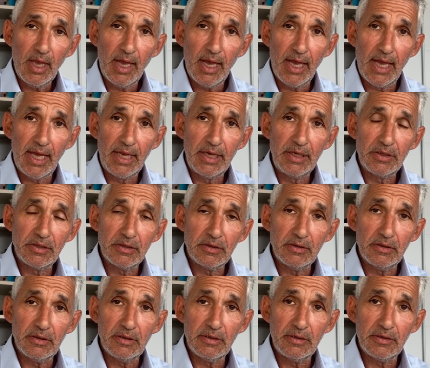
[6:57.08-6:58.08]
And
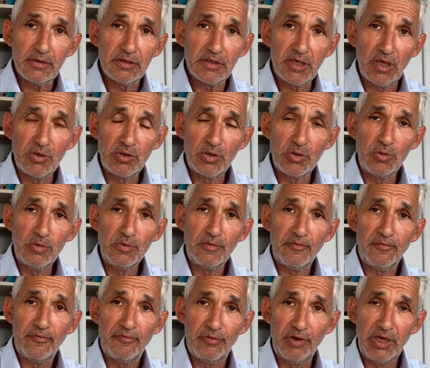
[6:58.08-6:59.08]

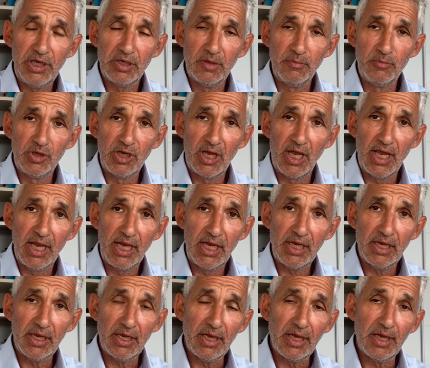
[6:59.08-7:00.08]
so-called Freedom
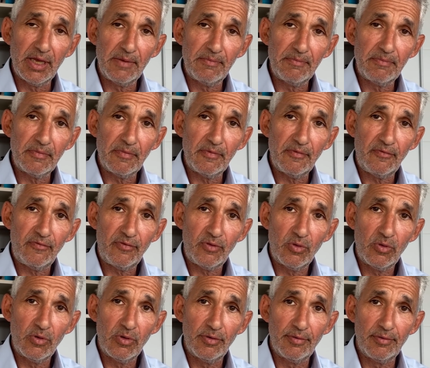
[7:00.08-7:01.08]
Day uh,
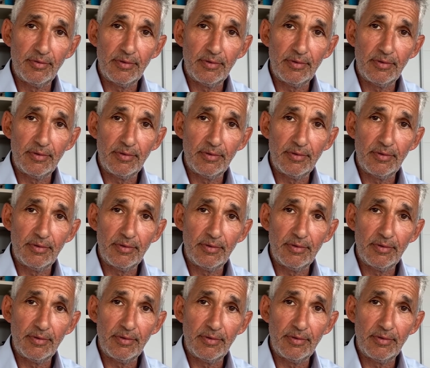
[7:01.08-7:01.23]
for